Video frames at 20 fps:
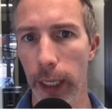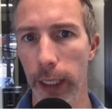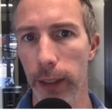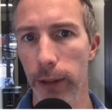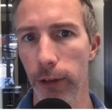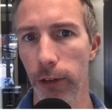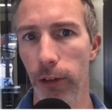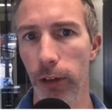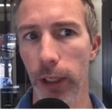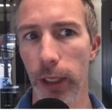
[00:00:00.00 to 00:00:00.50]
I
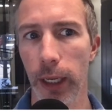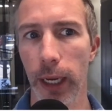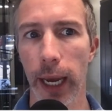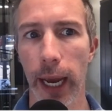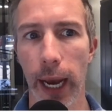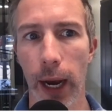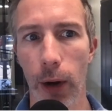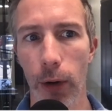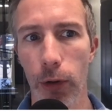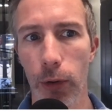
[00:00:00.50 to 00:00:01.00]
can see
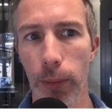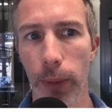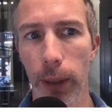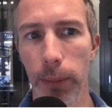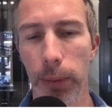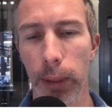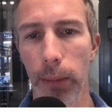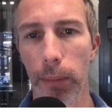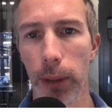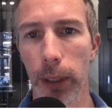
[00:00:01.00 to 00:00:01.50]
how you might
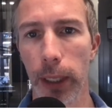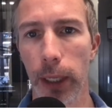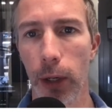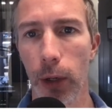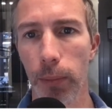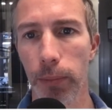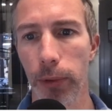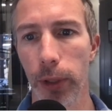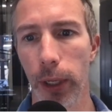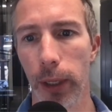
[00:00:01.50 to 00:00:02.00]
be able to
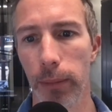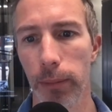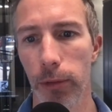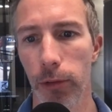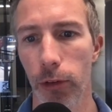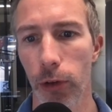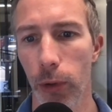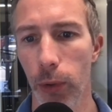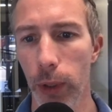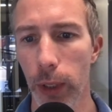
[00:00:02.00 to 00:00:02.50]
help them.
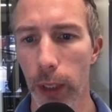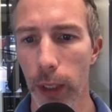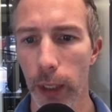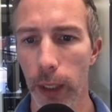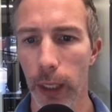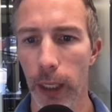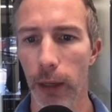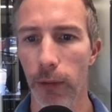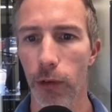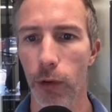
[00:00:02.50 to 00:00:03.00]
So
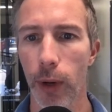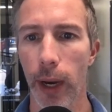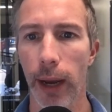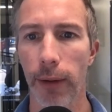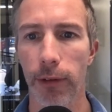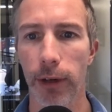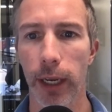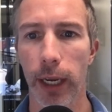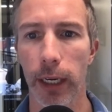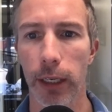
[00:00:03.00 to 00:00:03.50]
if you
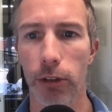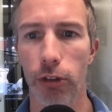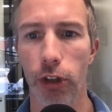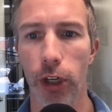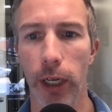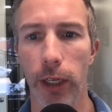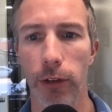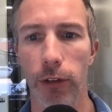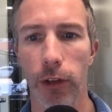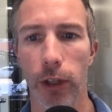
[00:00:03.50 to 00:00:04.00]
haven't had a
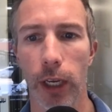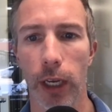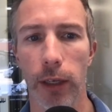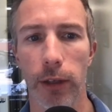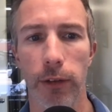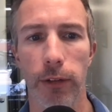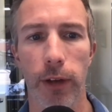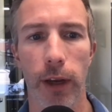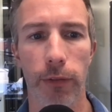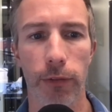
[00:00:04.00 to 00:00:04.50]
chance,
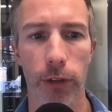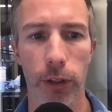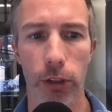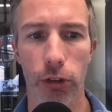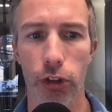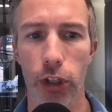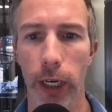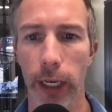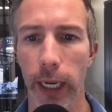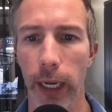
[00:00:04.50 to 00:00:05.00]
again, definitely
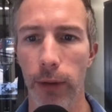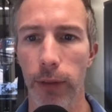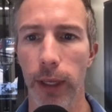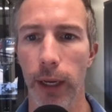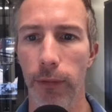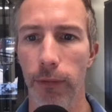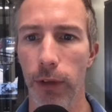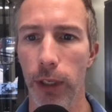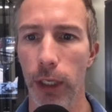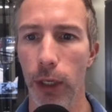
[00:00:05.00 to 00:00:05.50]
check out
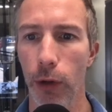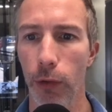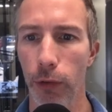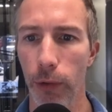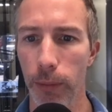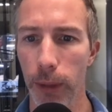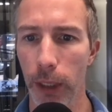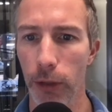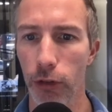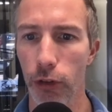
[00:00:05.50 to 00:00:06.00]
that video
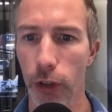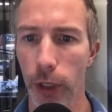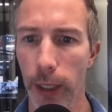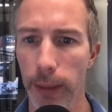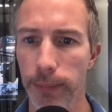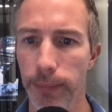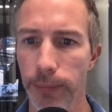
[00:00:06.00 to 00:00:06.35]
from yesterday.